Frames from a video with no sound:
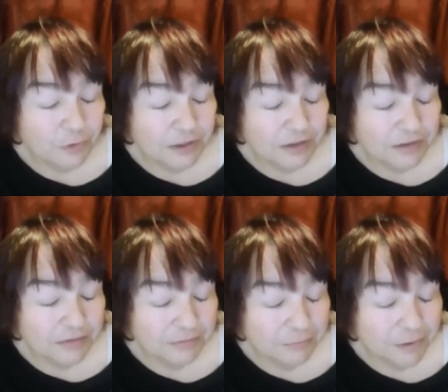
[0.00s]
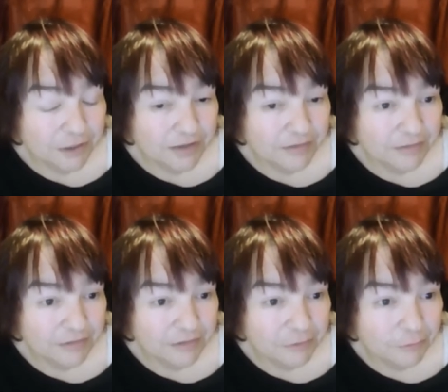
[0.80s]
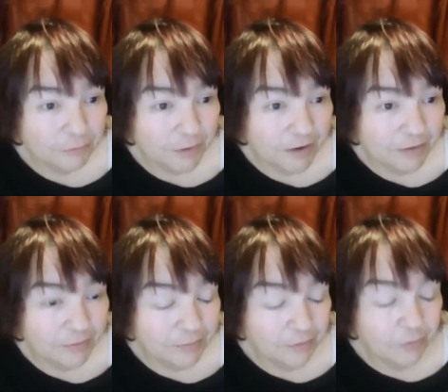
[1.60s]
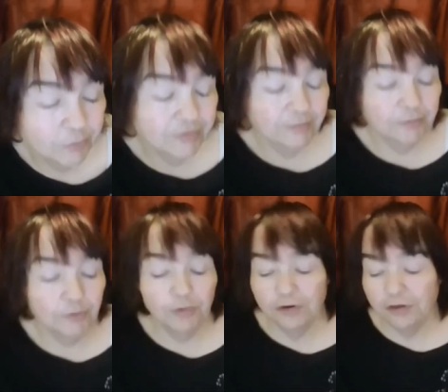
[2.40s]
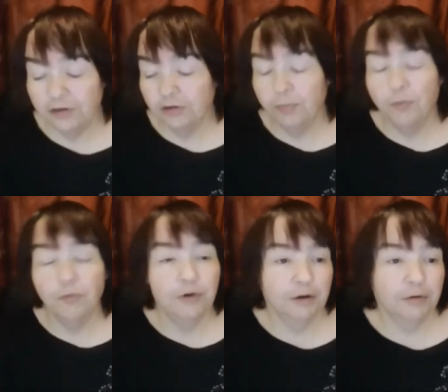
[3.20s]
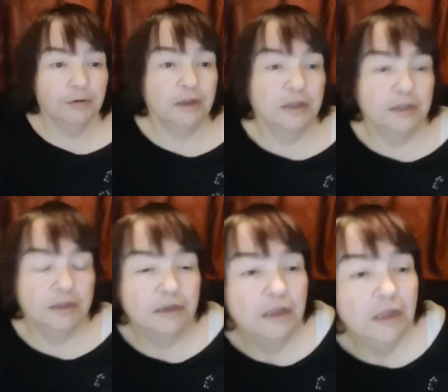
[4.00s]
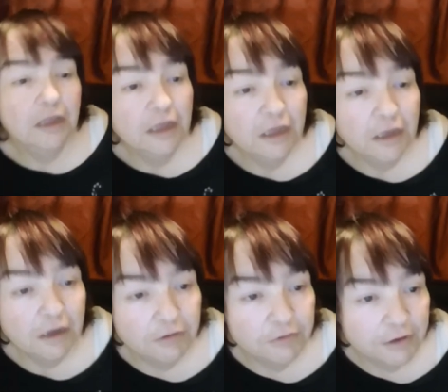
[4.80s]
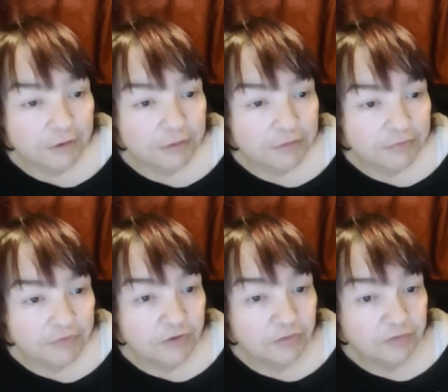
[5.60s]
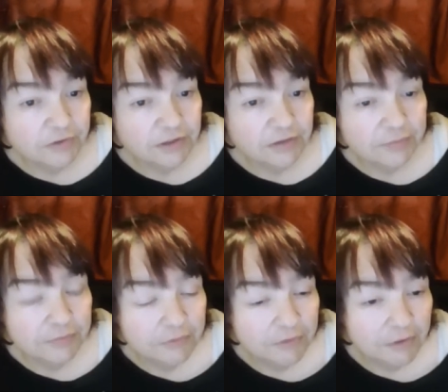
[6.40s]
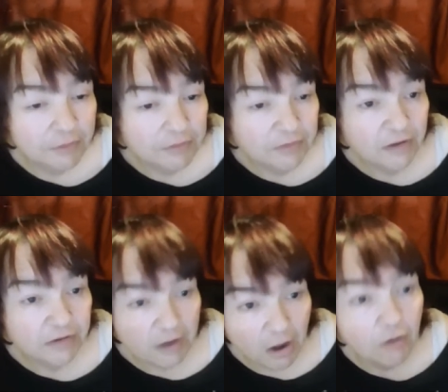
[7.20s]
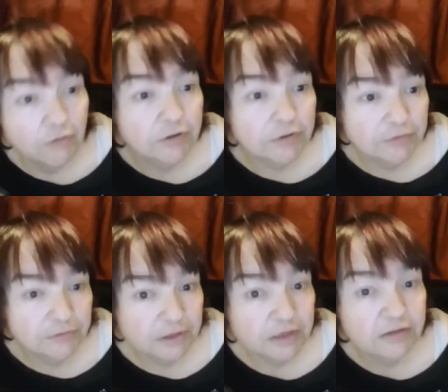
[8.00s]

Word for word: one place is a little wild. But of course, I'm going to the LaPorte area and other areas of Houston. So it's not all Houston.